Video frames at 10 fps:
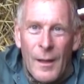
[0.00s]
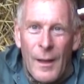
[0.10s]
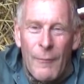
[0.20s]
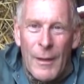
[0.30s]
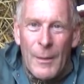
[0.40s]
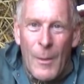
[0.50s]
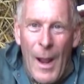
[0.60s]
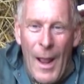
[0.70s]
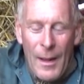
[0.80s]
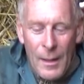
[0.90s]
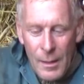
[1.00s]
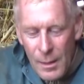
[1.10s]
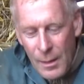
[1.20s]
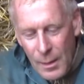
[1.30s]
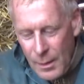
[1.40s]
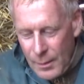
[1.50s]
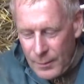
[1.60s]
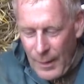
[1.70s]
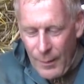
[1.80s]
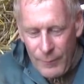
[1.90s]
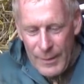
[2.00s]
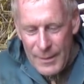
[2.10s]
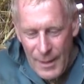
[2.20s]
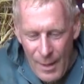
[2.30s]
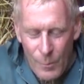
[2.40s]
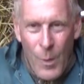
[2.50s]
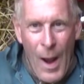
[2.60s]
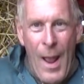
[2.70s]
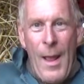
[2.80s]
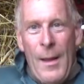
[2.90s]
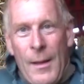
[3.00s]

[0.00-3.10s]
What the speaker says: they're really wet. Now the reason they're wet